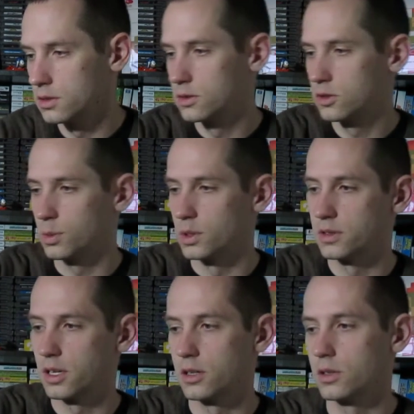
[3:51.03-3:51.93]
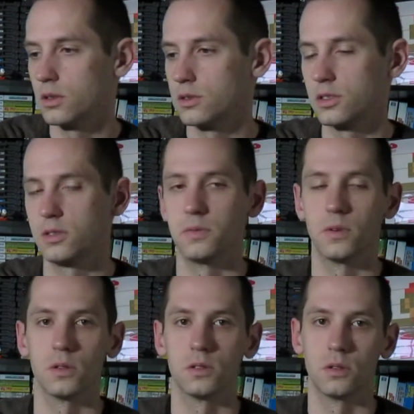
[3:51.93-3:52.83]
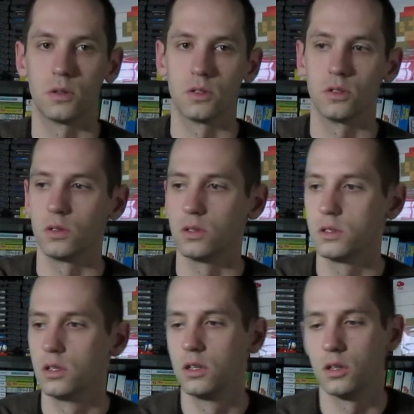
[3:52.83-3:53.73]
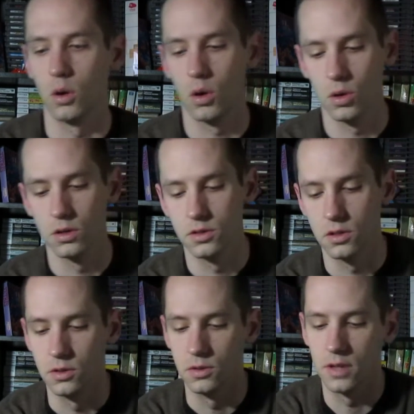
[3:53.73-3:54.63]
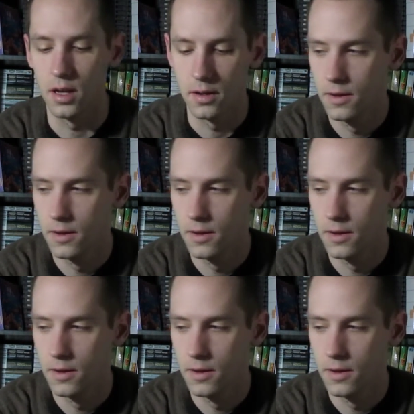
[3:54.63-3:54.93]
Super Nintendo or 64 with no cords, you can use that.